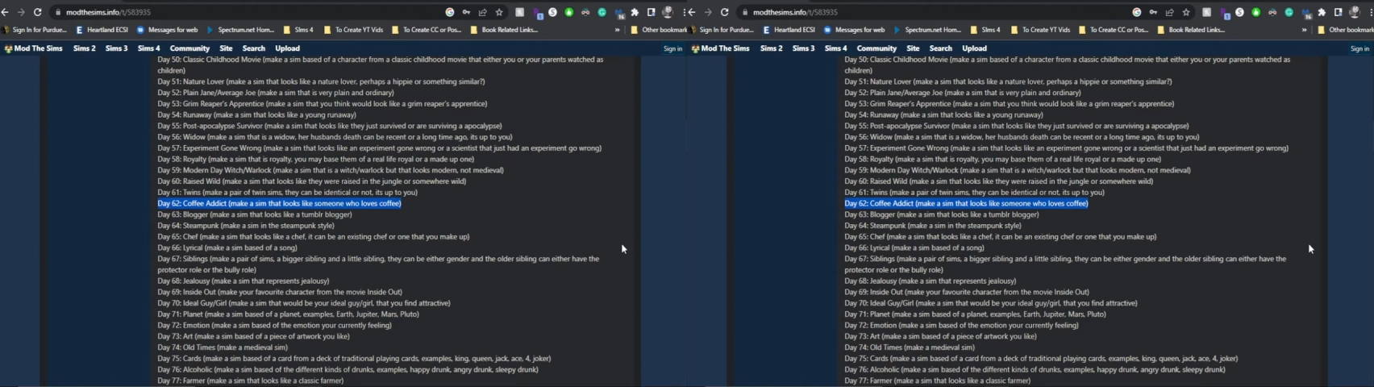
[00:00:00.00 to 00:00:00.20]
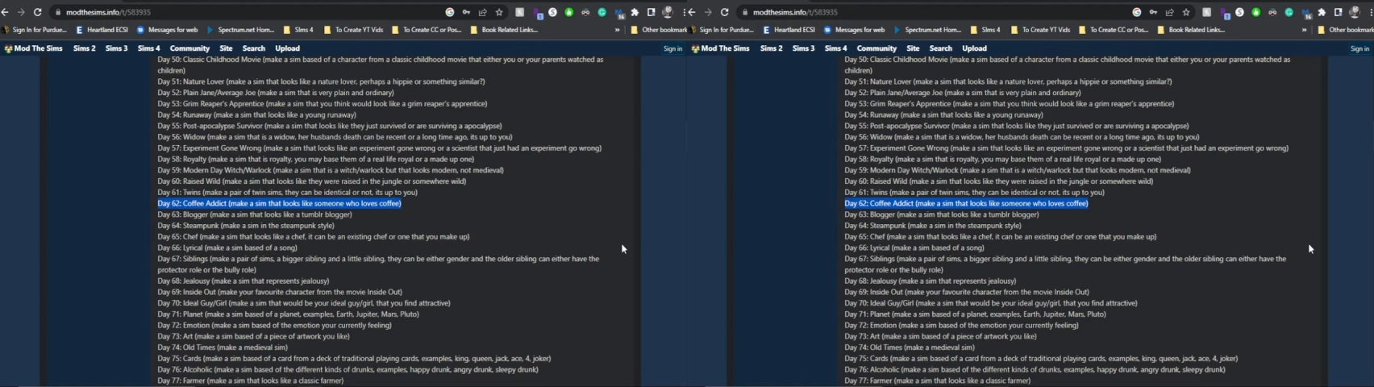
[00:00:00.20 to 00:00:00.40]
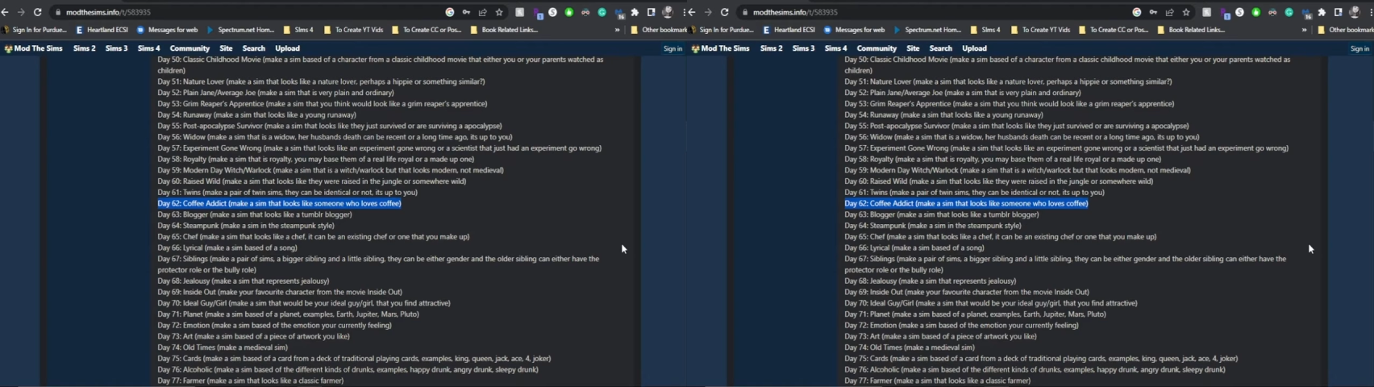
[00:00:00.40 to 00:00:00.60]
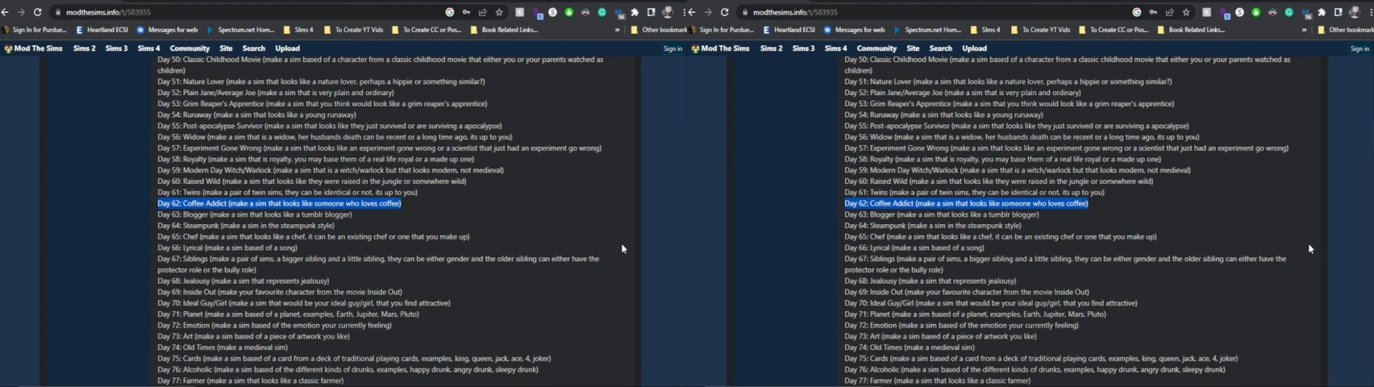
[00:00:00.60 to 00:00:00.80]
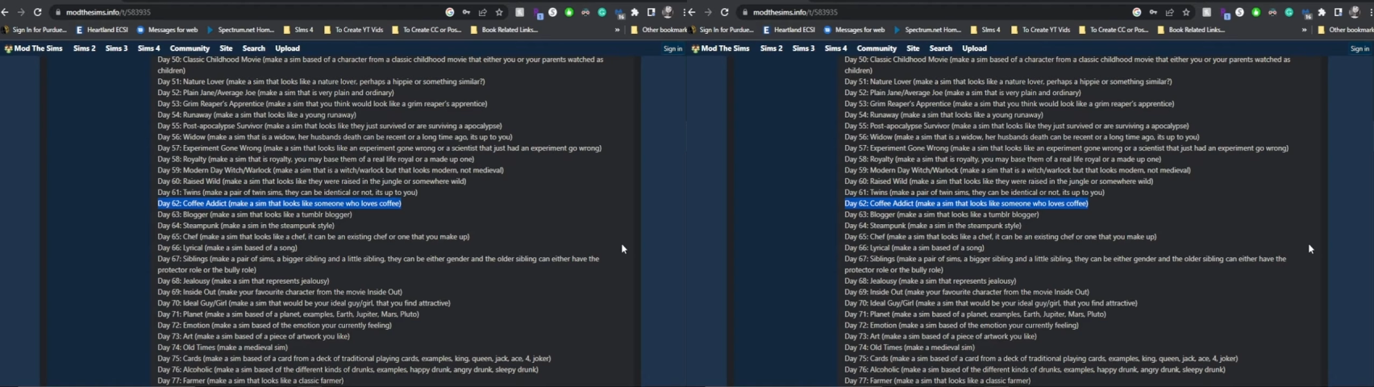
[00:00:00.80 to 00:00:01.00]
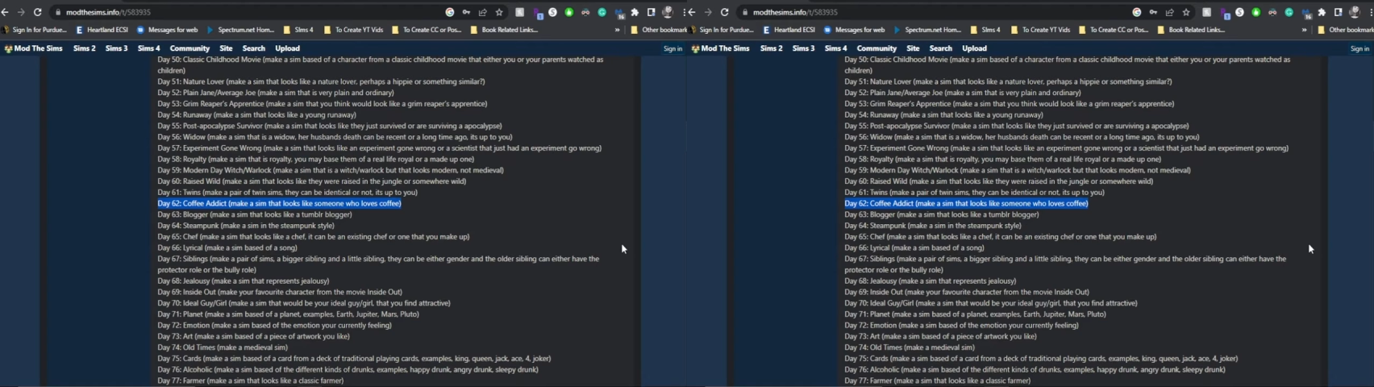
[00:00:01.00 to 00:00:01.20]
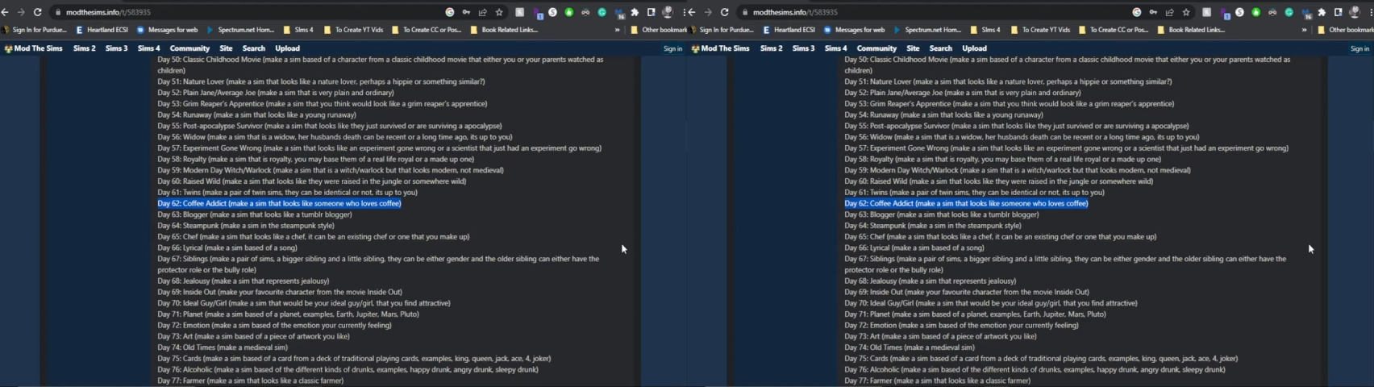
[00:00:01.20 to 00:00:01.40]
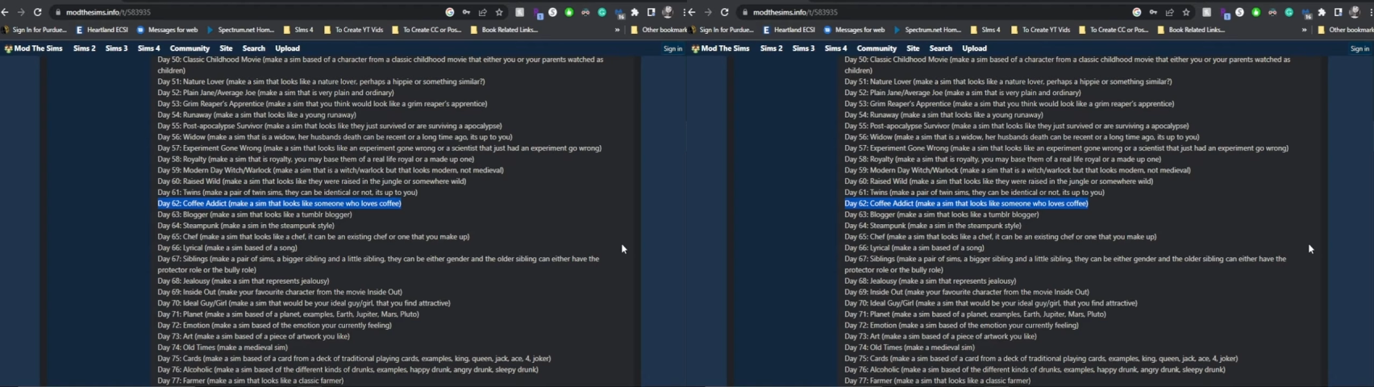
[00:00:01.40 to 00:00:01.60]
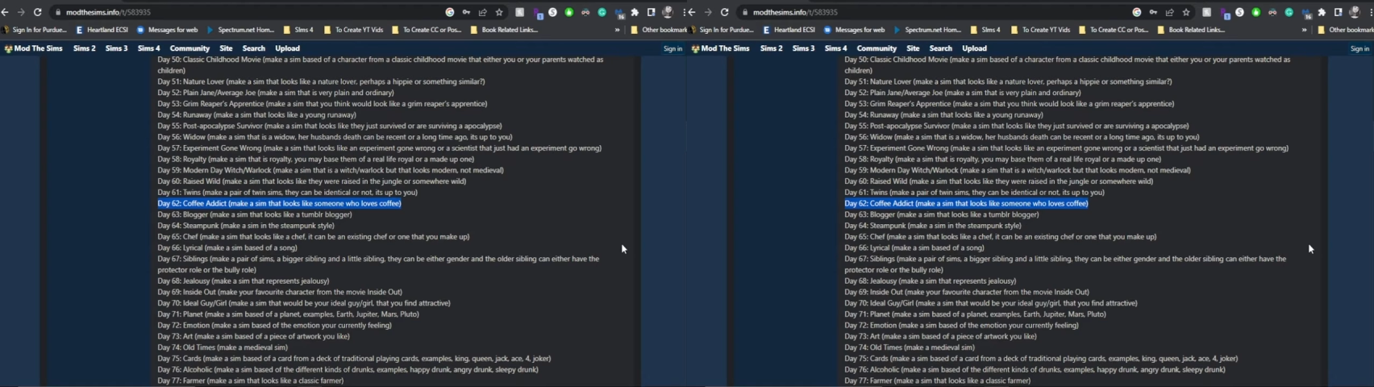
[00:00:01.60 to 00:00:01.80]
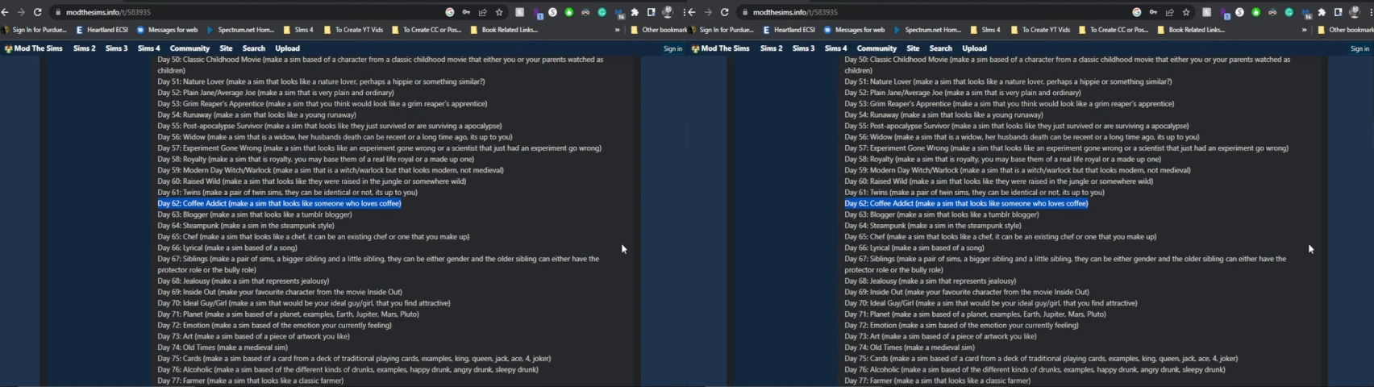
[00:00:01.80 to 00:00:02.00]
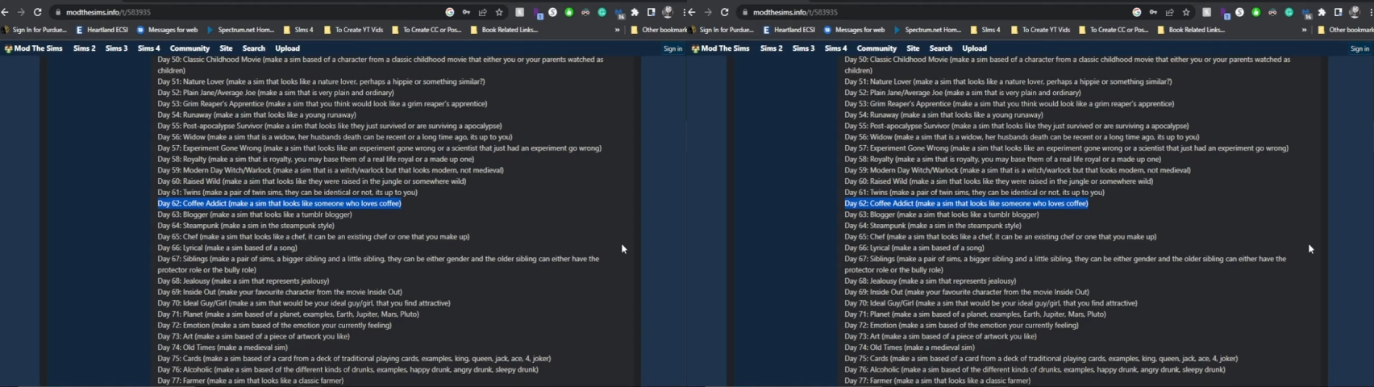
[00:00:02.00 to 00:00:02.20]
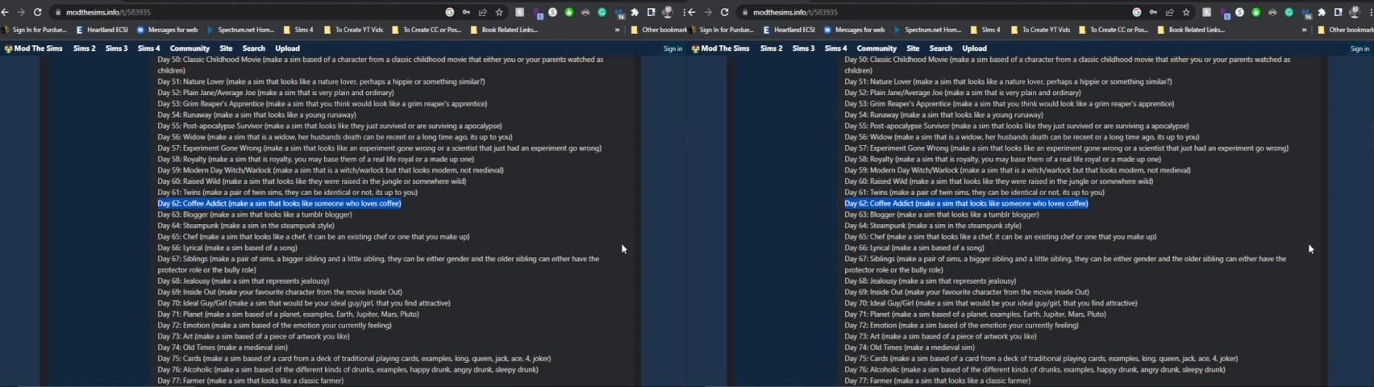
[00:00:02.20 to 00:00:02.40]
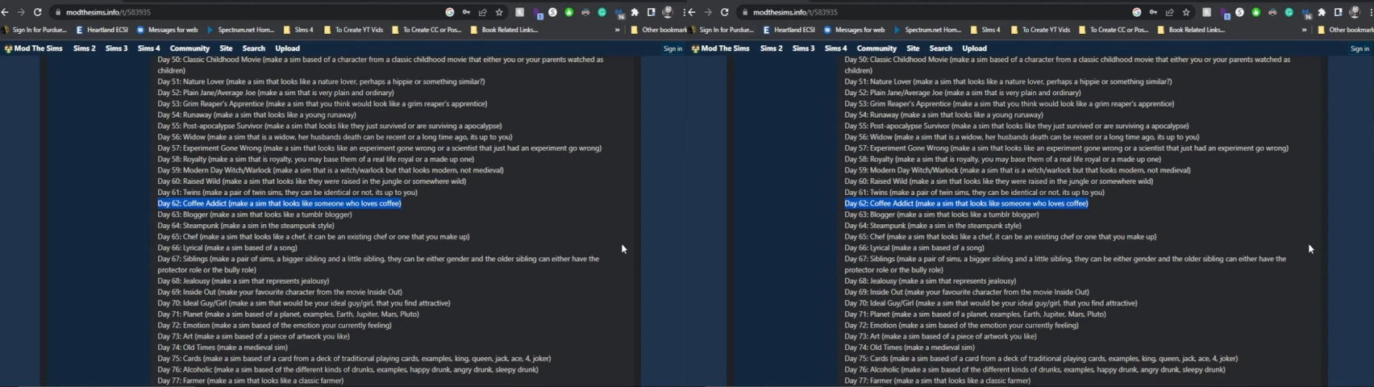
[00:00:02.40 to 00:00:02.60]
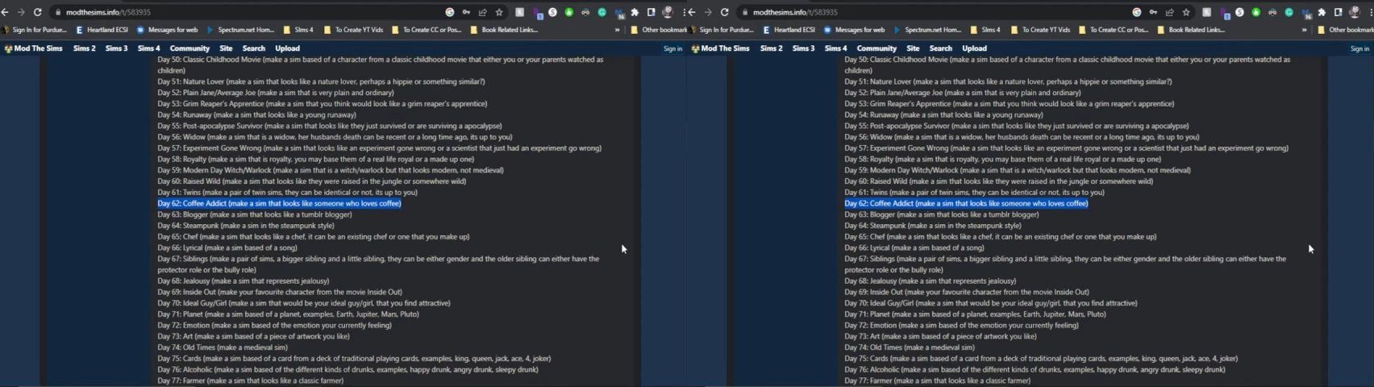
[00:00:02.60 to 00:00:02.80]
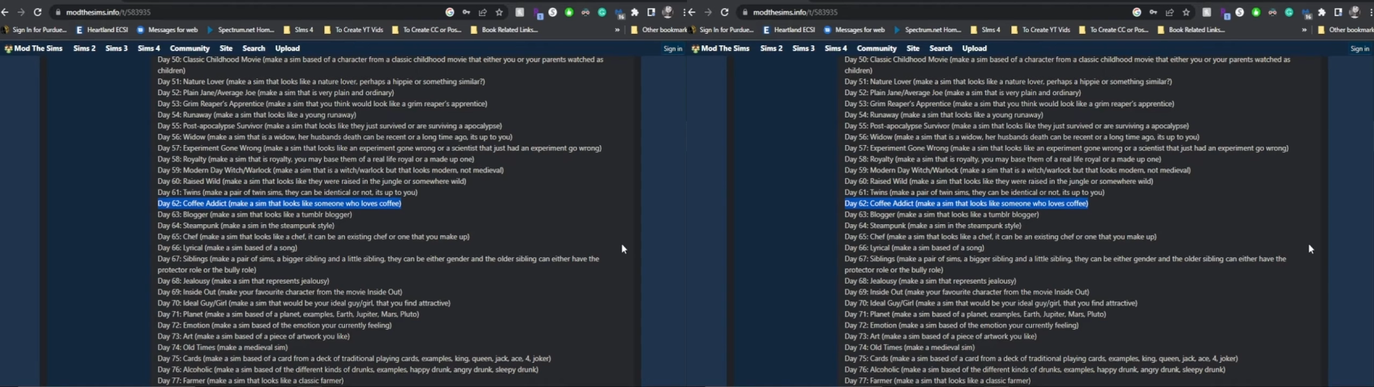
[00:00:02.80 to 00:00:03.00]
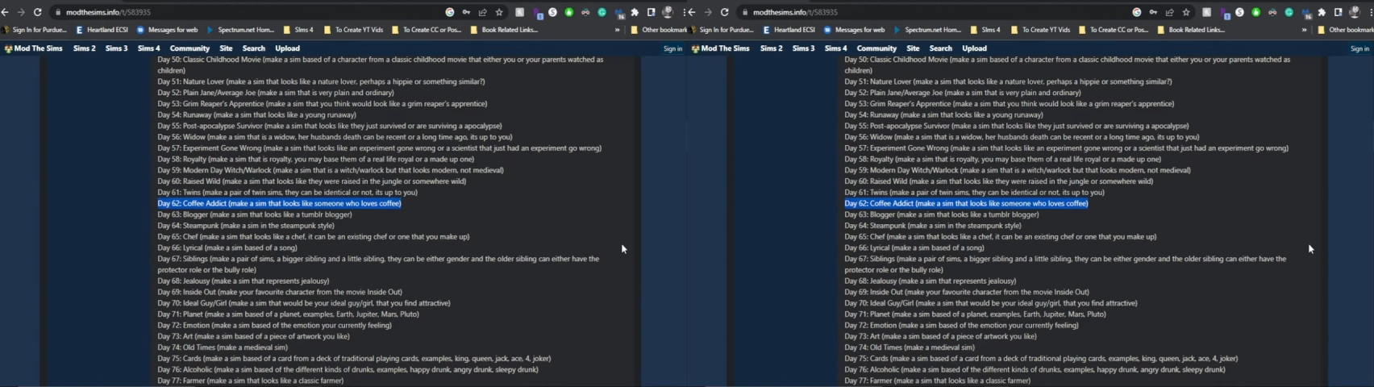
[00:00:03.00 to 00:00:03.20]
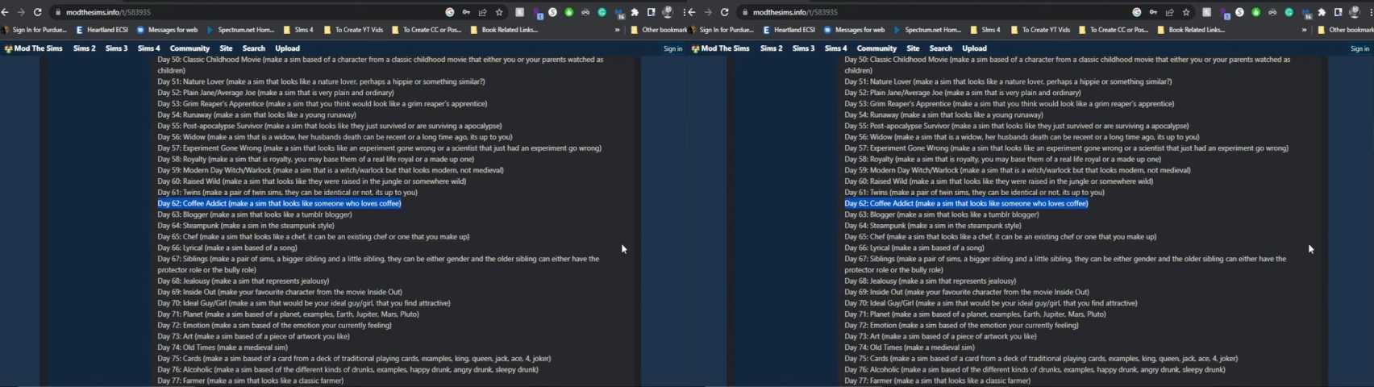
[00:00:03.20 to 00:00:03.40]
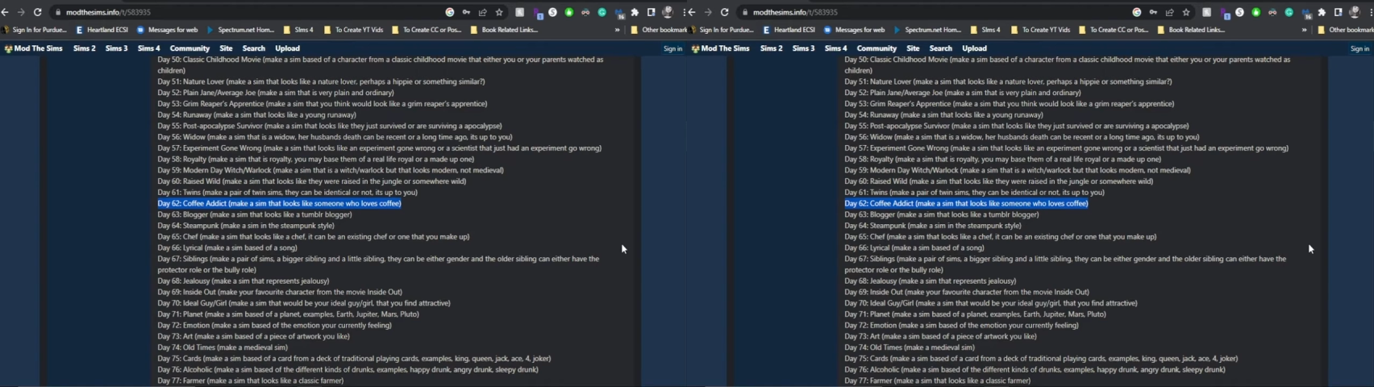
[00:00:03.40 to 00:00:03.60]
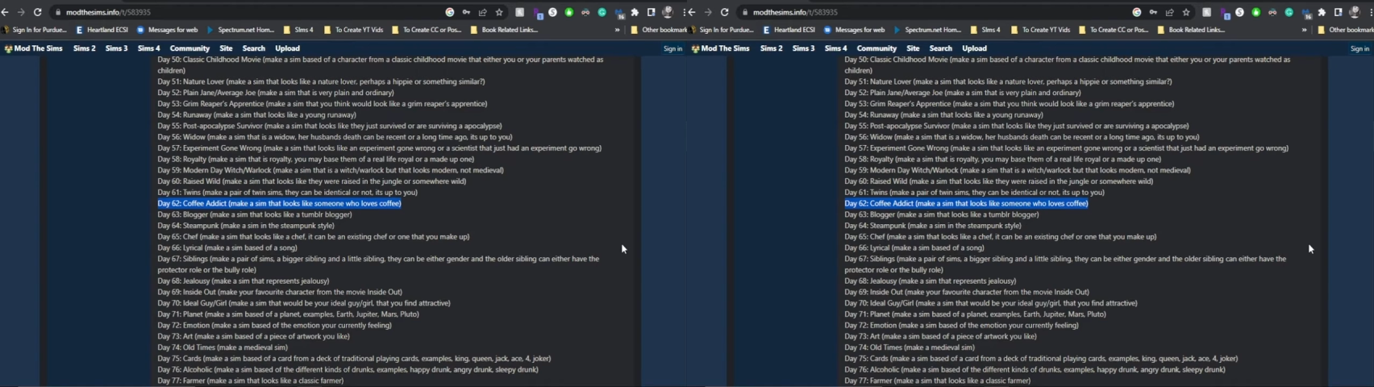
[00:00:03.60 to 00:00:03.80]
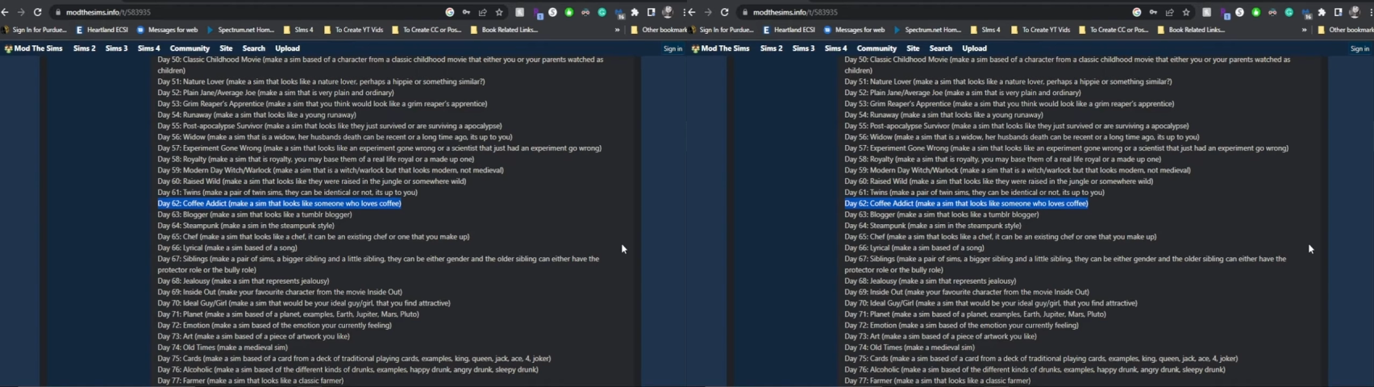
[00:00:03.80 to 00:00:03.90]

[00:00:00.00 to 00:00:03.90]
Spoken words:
[unreadable: no face in view]